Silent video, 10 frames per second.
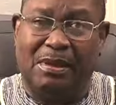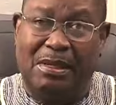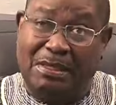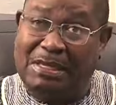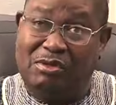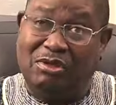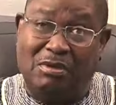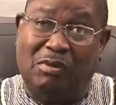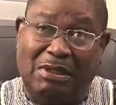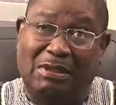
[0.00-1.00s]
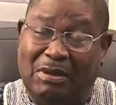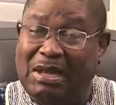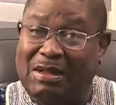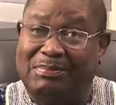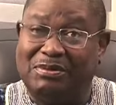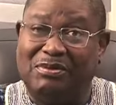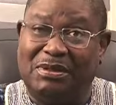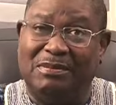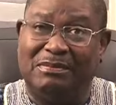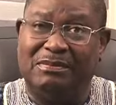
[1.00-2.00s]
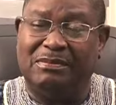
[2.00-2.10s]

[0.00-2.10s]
In the end, you see what happened to them.